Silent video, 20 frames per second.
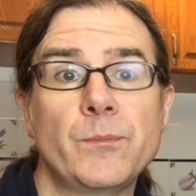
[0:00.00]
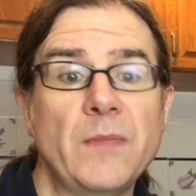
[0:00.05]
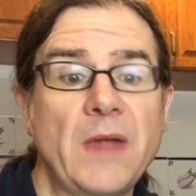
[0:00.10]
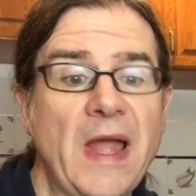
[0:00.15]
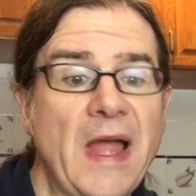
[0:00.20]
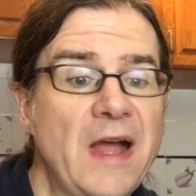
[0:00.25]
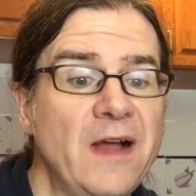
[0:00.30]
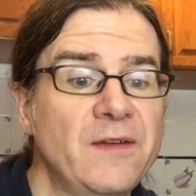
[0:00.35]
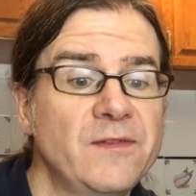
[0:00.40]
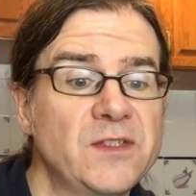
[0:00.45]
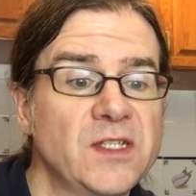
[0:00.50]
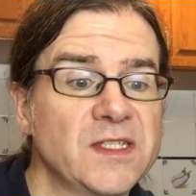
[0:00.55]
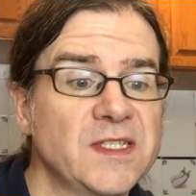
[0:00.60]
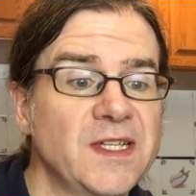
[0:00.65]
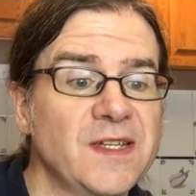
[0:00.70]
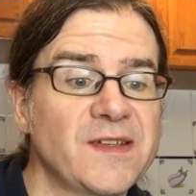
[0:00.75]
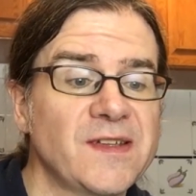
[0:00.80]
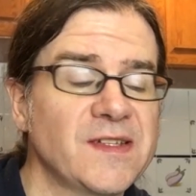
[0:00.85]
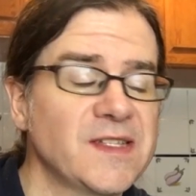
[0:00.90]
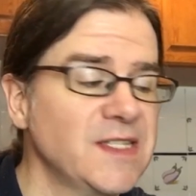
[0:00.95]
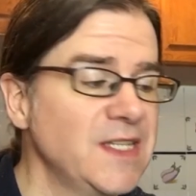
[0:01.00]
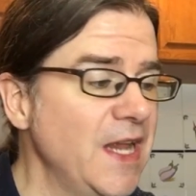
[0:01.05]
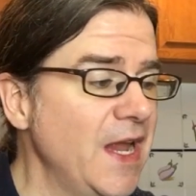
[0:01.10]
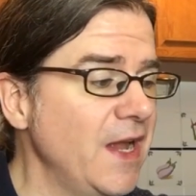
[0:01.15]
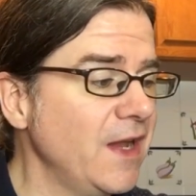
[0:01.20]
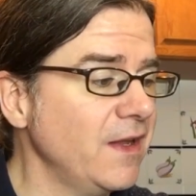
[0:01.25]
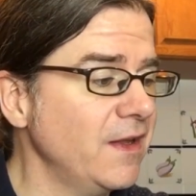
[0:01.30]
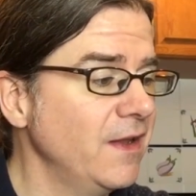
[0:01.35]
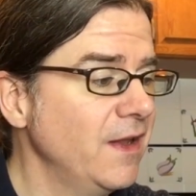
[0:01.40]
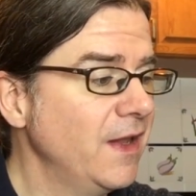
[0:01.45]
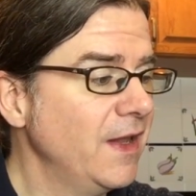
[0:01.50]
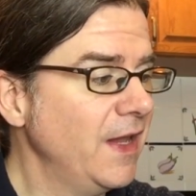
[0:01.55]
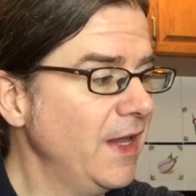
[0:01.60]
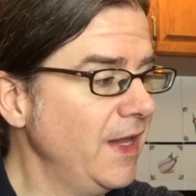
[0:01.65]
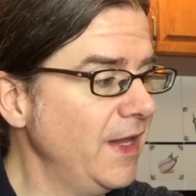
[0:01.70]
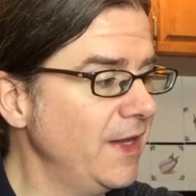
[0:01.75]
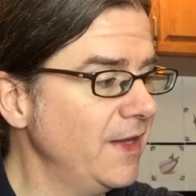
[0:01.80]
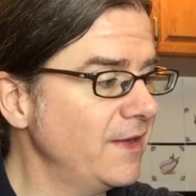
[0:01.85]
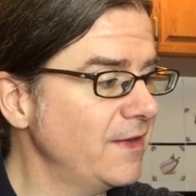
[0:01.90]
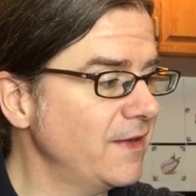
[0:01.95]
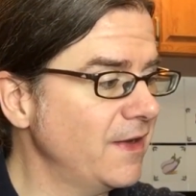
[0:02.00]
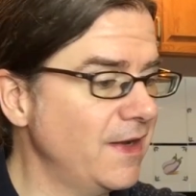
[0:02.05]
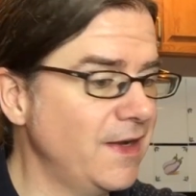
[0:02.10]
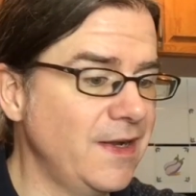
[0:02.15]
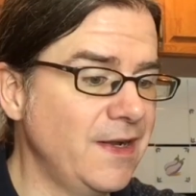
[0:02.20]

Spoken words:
have just as a snack, and